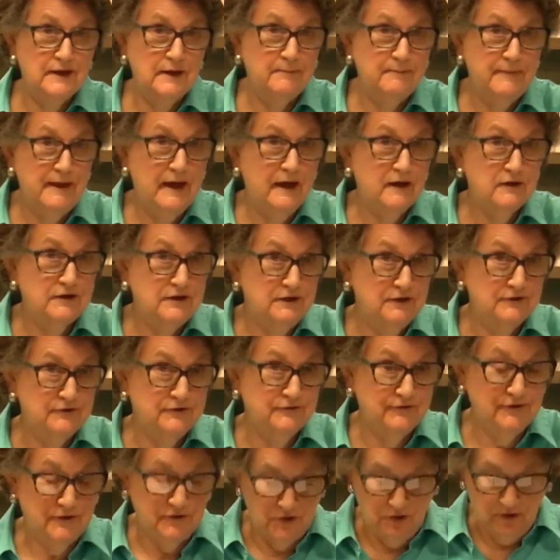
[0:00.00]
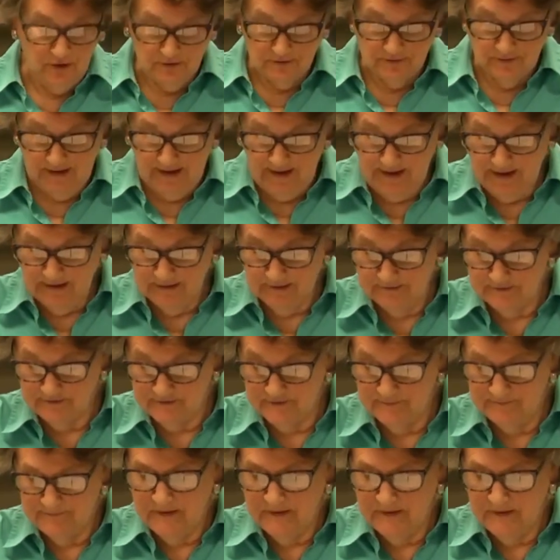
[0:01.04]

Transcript: about his daughter Alice,